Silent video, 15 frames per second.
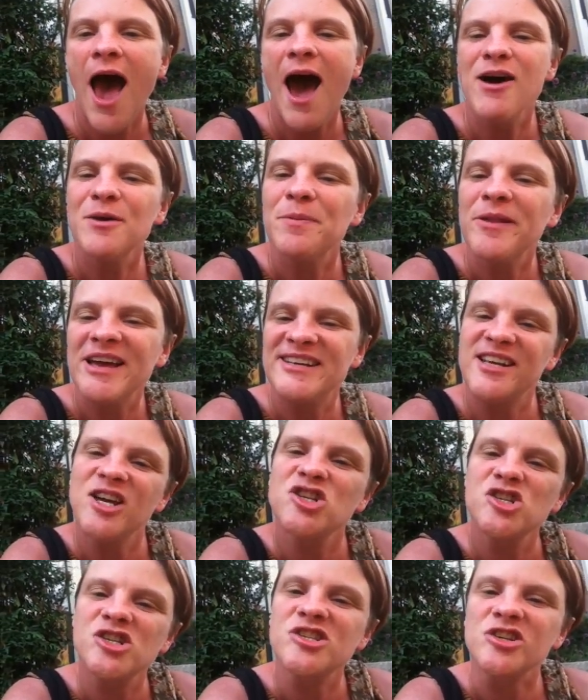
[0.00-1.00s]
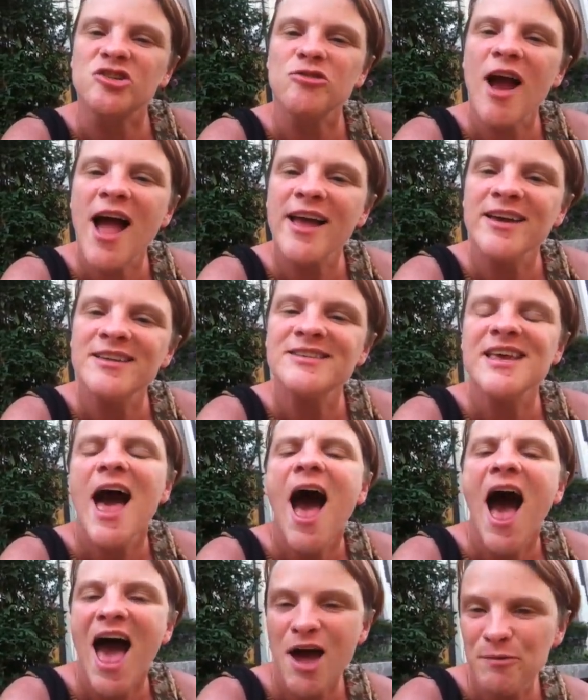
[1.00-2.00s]
how to play Dungeons and Dragons,
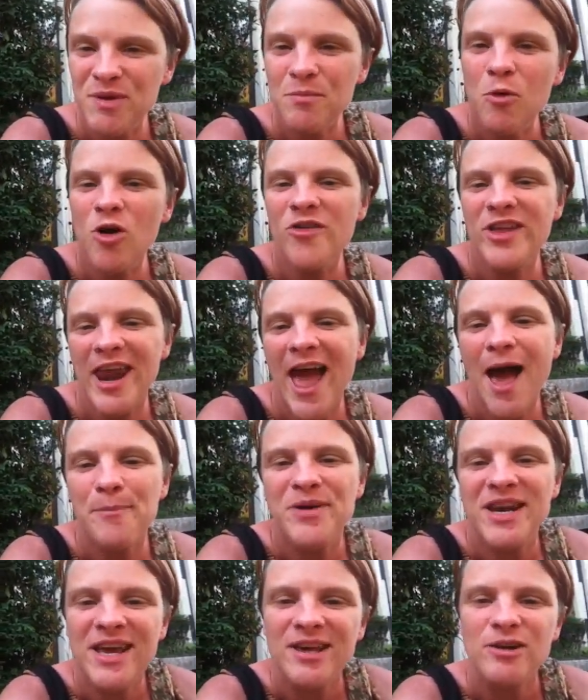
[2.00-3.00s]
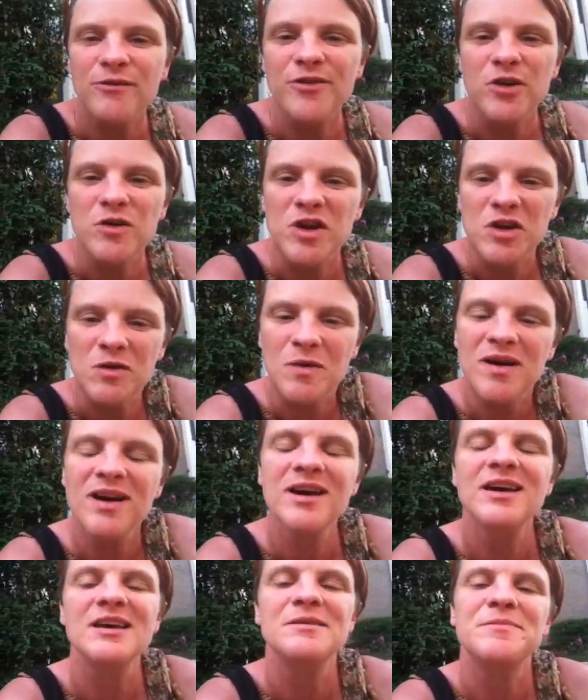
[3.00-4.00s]
I'd be more than happy to interview you
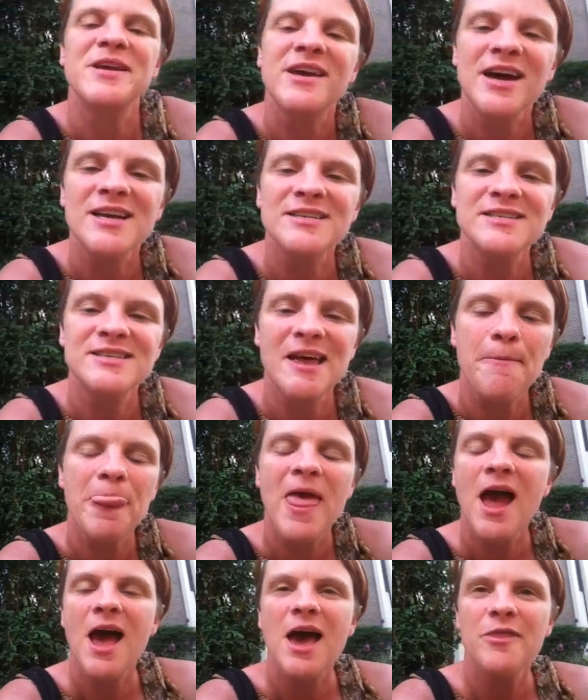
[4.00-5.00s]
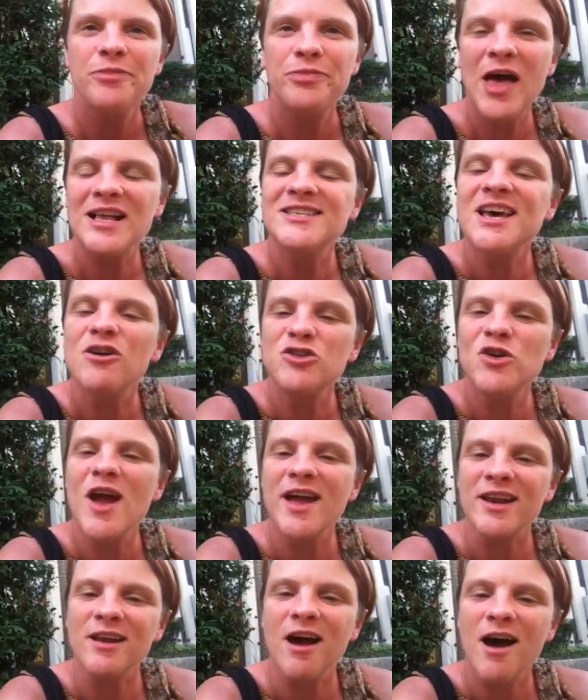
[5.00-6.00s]
because. Uh, that's how
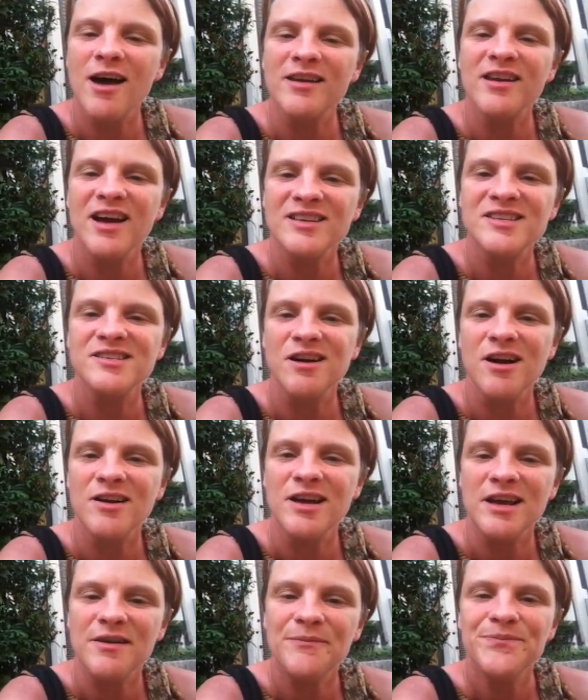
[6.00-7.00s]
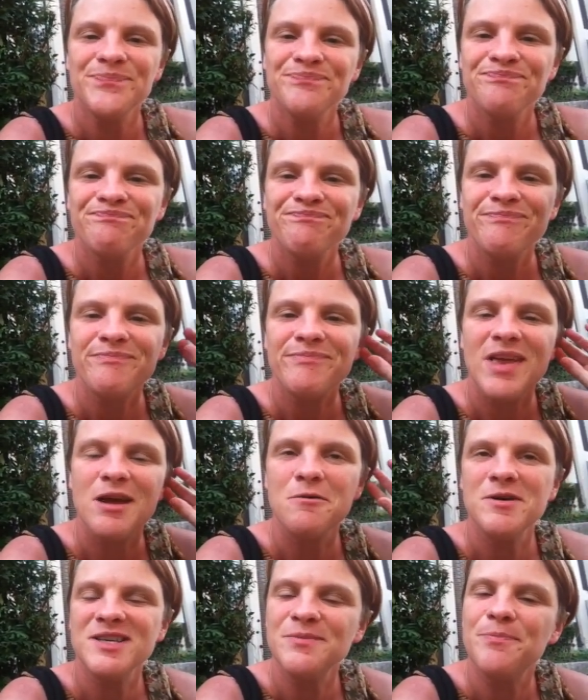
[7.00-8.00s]
Dragon Con got started.
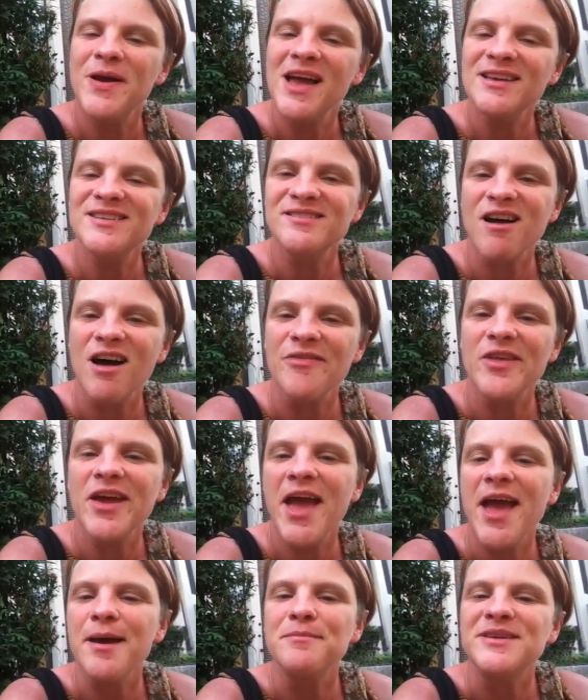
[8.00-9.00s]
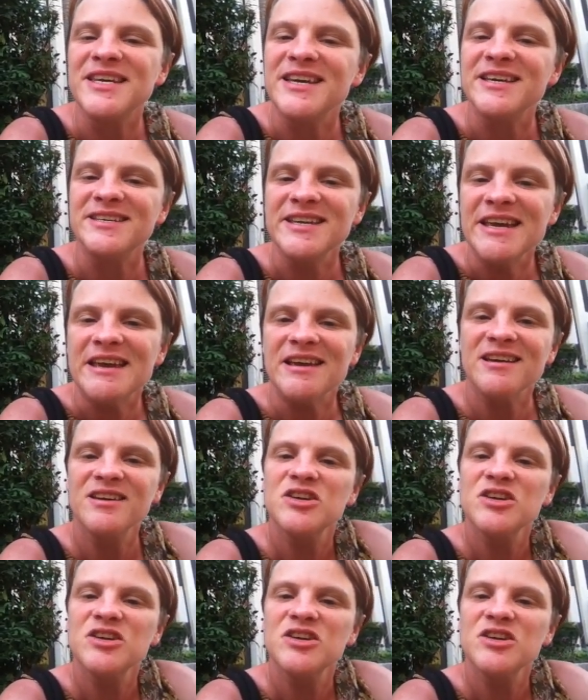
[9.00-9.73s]
It was based on the game D&D.